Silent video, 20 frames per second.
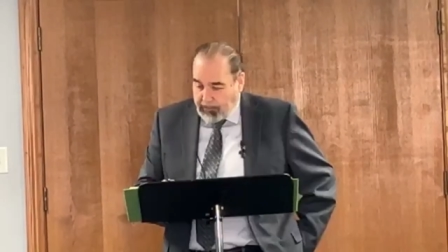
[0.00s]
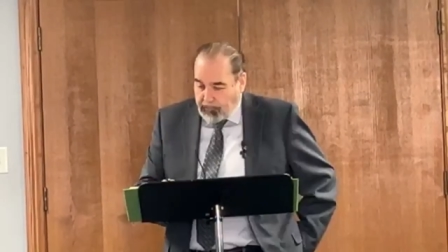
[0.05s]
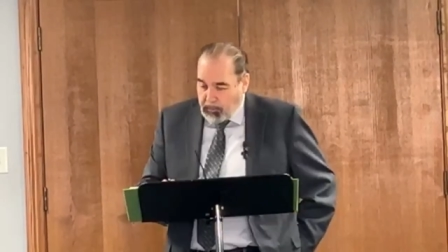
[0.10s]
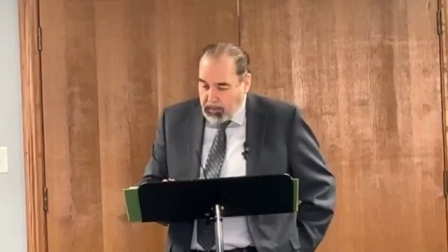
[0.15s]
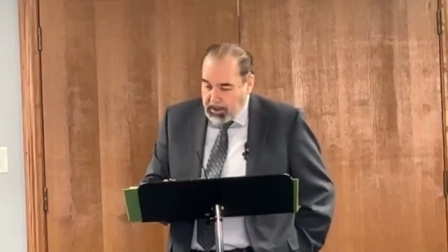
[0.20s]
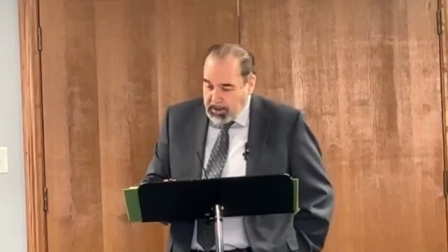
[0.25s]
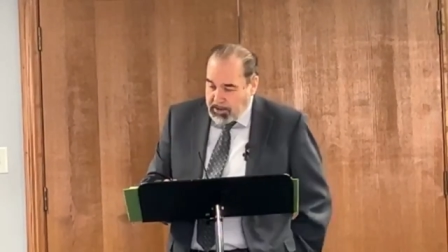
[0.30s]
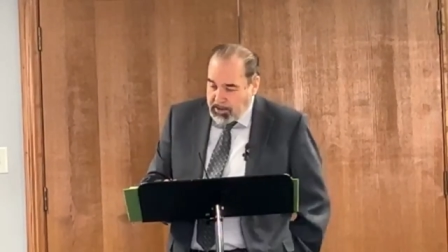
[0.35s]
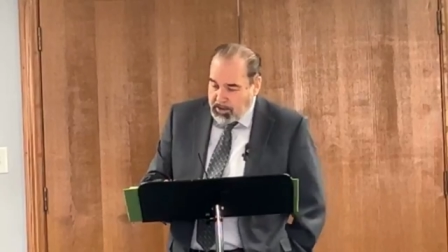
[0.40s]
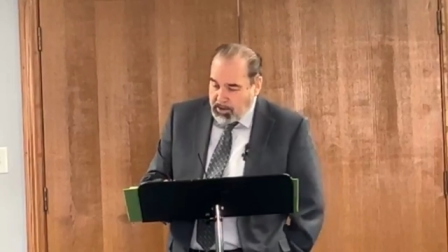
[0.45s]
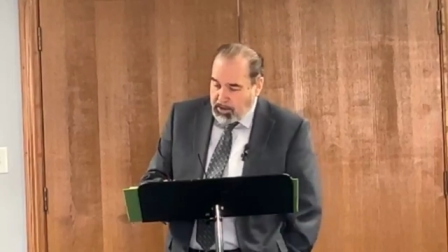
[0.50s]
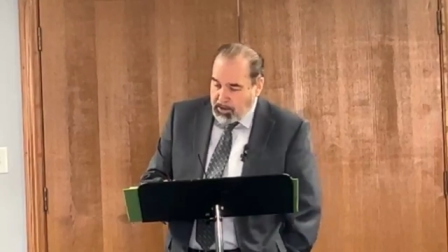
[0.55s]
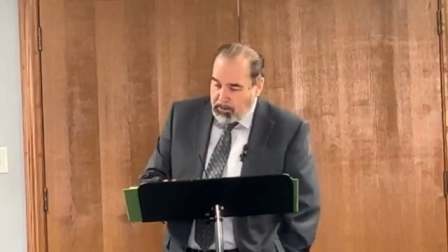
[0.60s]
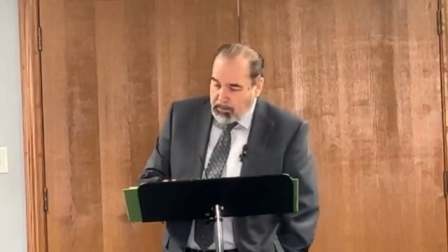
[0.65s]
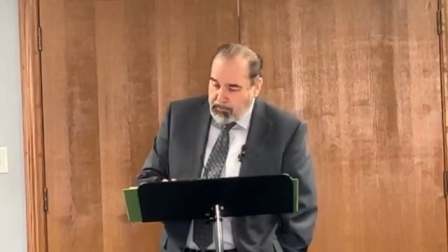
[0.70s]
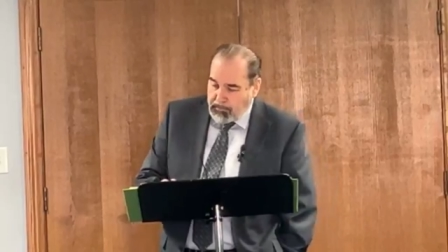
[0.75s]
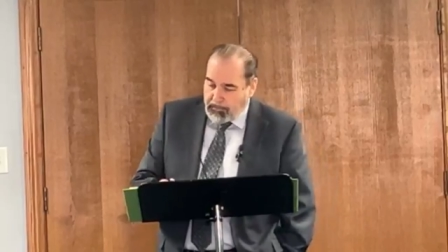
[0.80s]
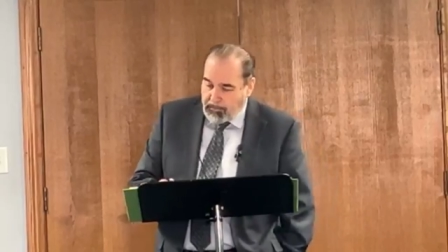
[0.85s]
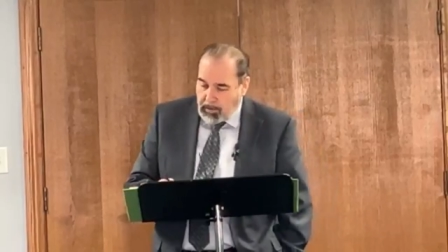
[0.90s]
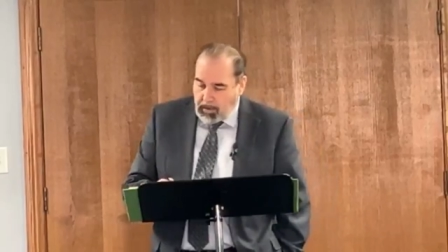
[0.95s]
I have written to
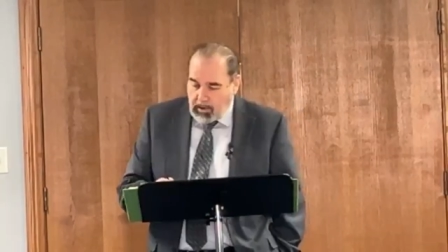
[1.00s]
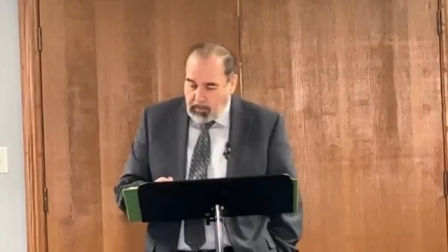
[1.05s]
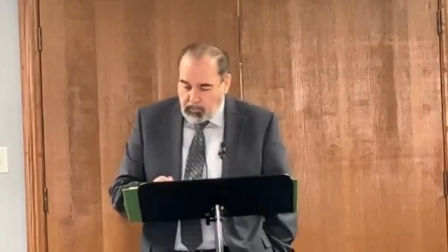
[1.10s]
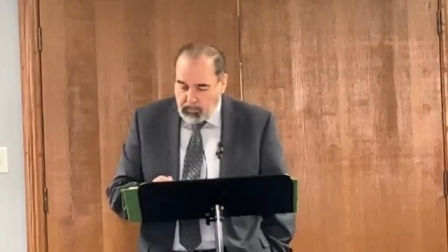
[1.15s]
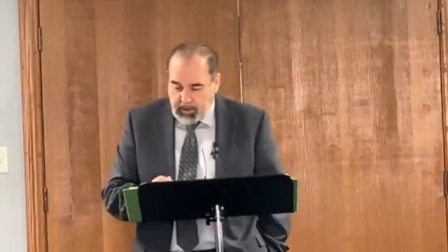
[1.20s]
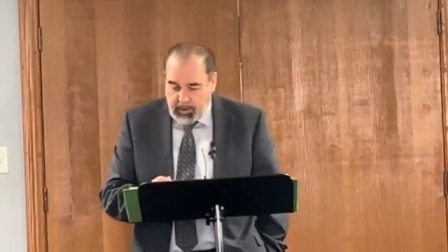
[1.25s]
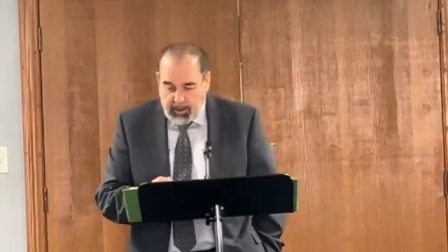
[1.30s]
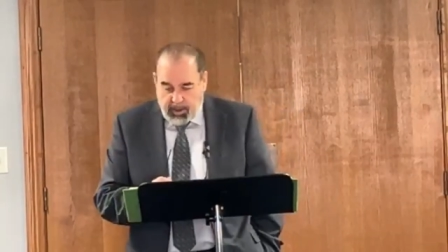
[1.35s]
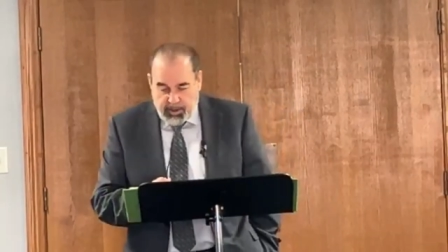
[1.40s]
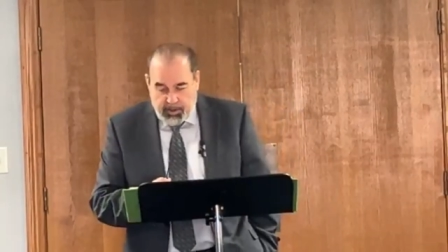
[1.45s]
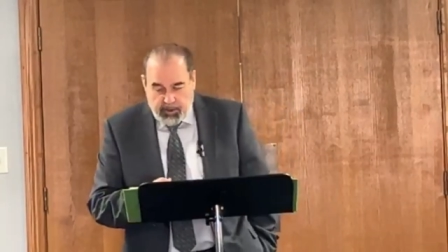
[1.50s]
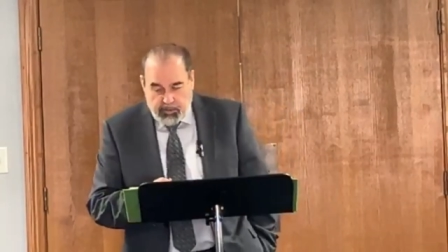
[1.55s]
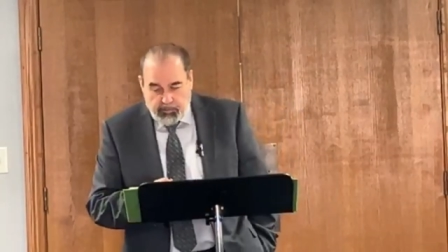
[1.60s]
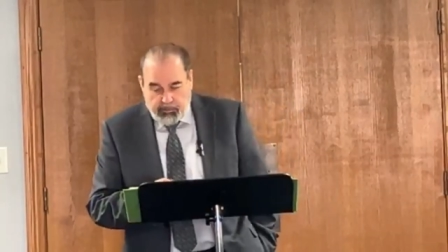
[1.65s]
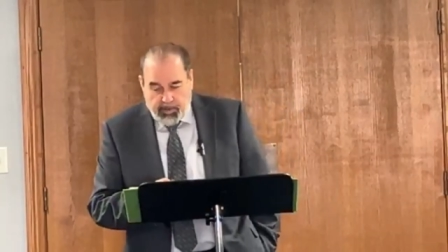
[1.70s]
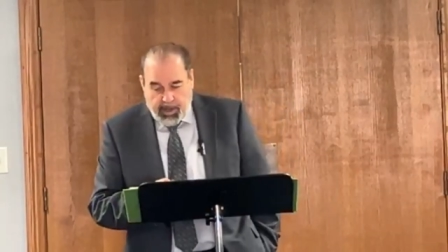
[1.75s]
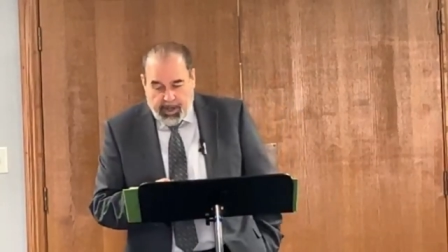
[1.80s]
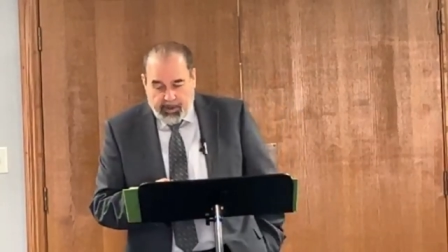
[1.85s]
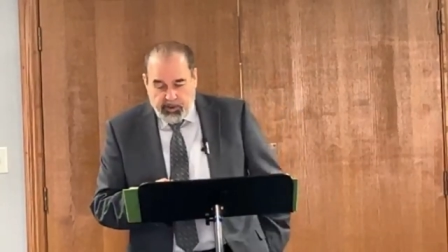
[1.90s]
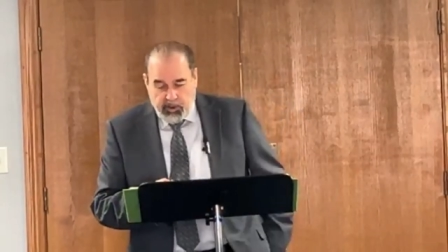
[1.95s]
you, written unto
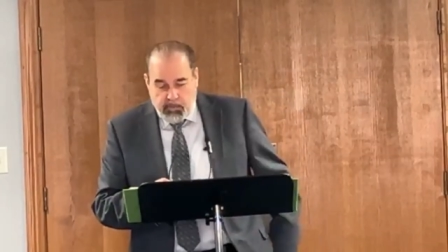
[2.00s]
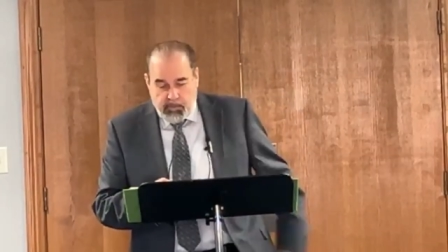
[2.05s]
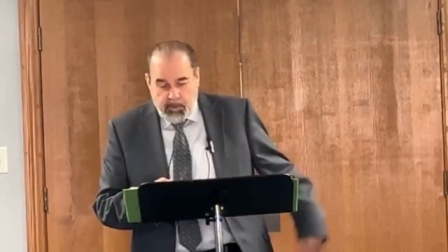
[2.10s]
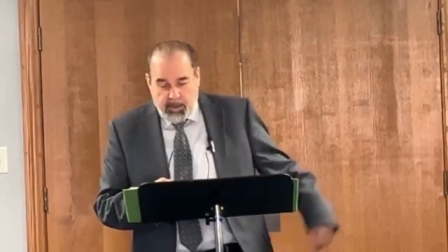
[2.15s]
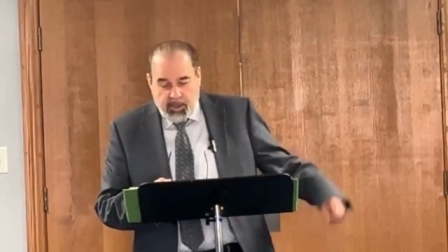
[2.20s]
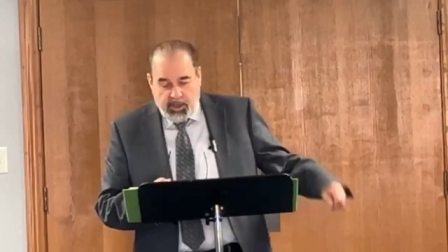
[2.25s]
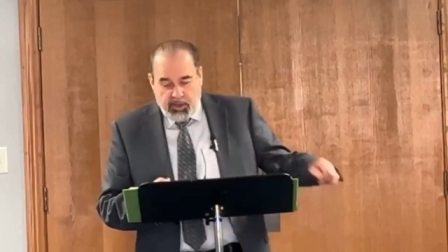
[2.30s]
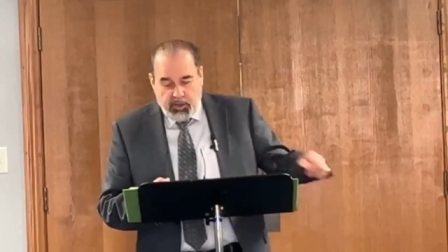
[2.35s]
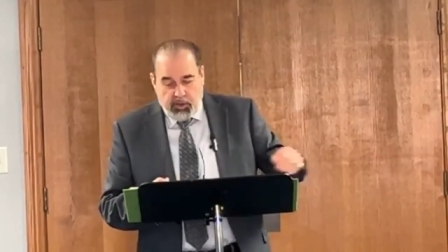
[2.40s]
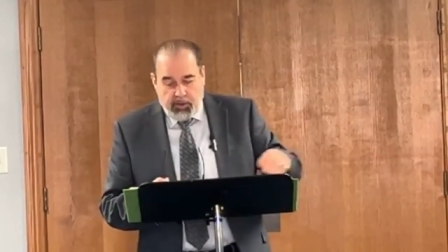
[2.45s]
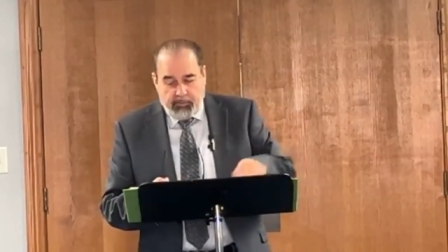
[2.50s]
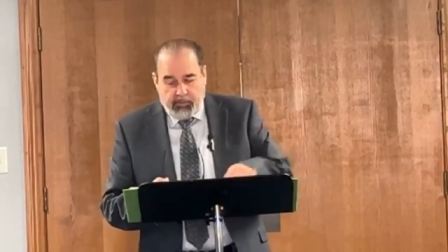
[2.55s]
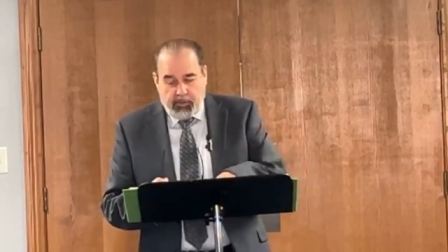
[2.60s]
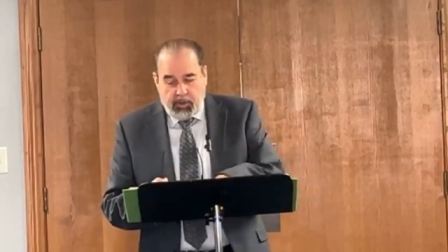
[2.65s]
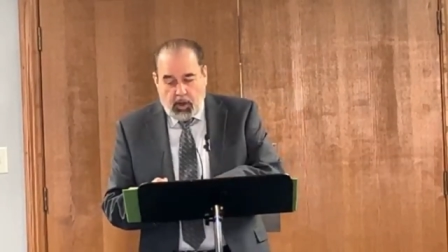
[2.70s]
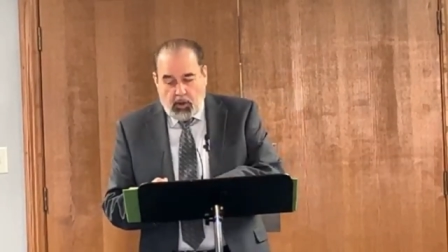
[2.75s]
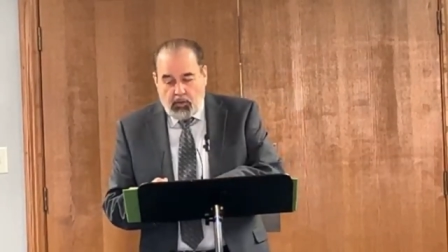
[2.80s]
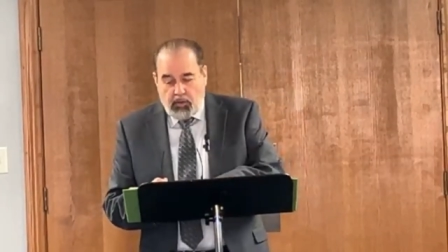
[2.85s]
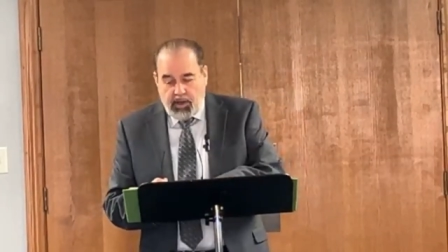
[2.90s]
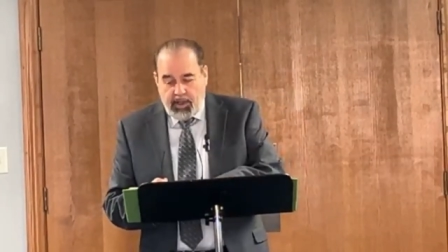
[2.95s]
you, fathers, because you
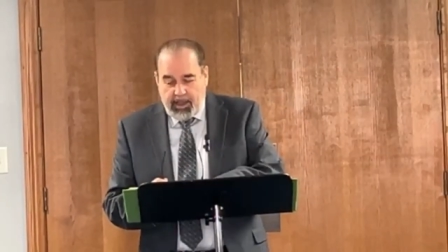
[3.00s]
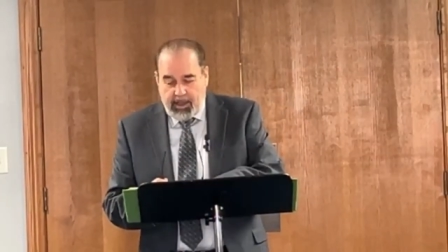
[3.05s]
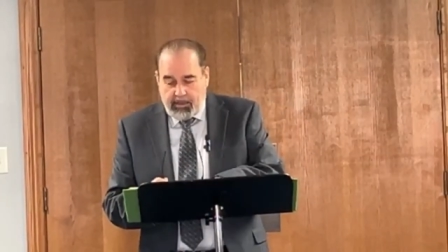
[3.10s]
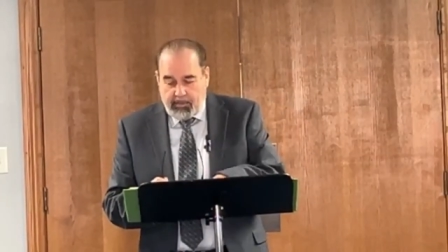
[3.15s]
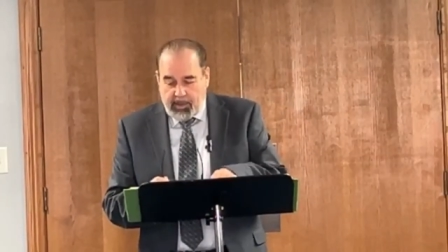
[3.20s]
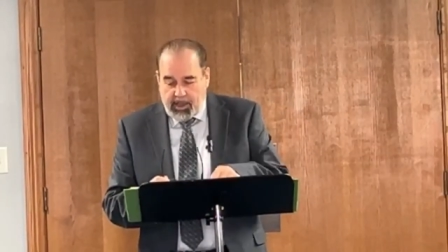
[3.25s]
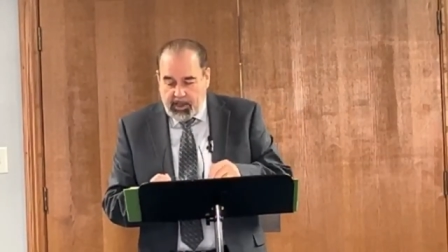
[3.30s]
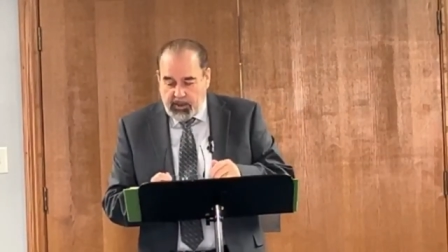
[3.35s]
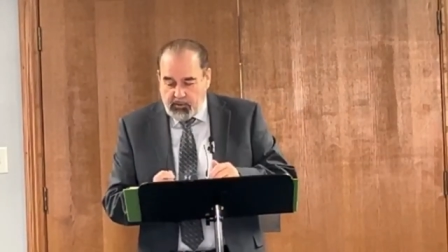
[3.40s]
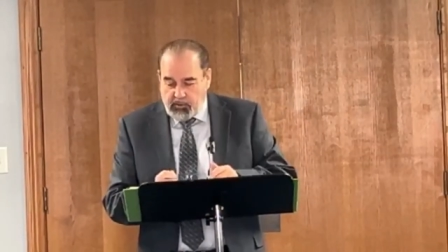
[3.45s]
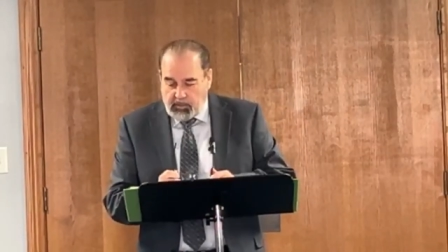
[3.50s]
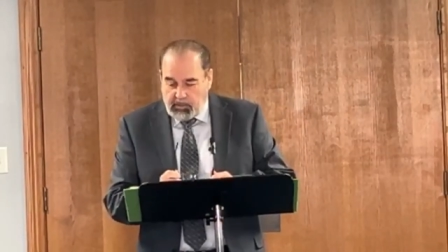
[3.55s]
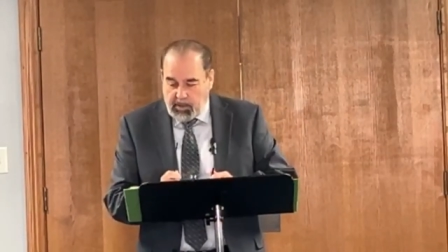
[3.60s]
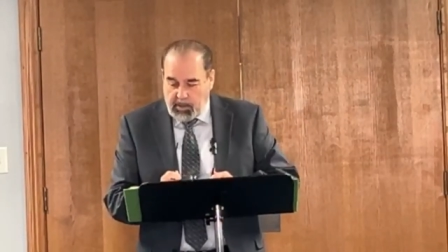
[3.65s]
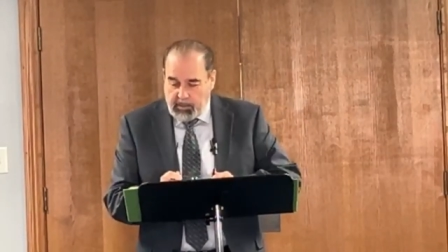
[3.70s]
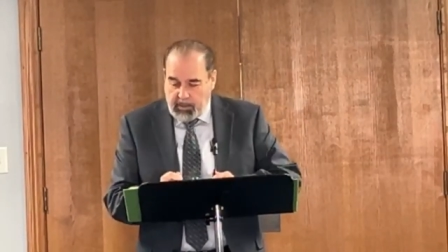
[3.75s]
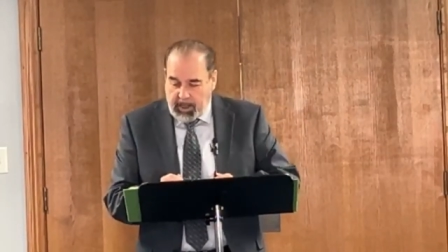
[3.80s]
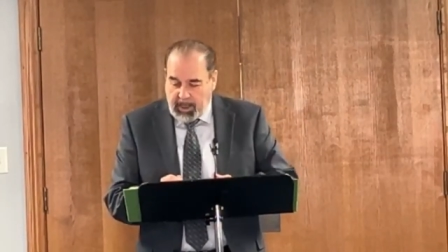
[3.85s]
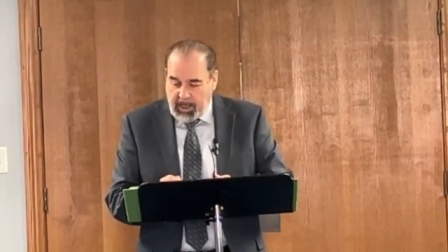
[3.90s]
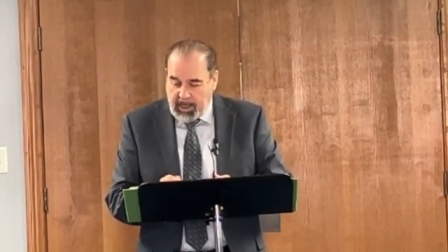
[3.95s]
have known him that is
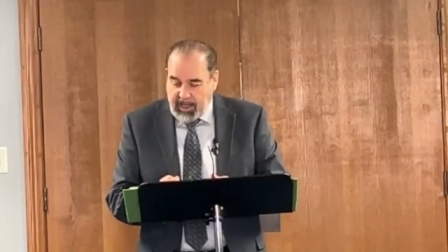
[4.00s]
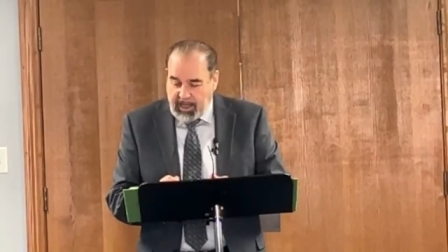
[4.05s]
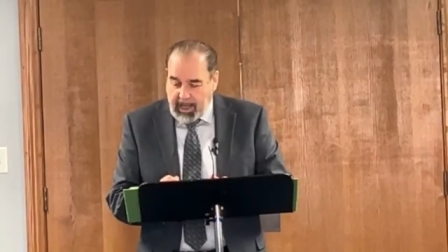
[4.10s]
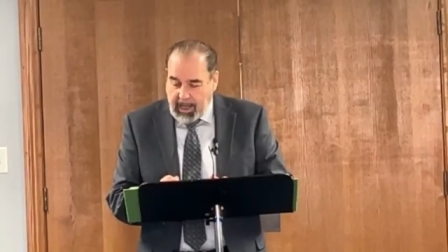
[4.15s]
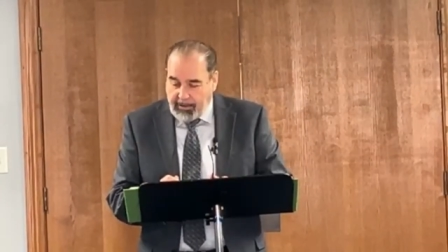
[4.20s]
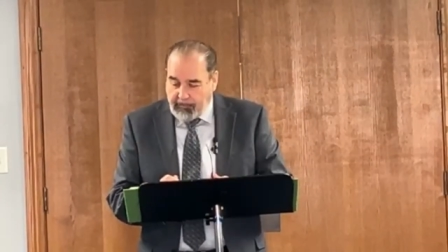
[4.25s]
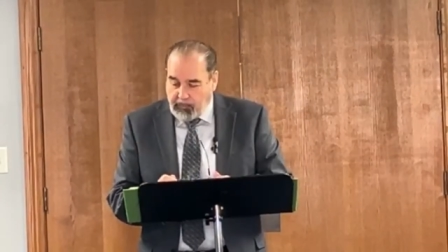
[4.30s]
from the beginning.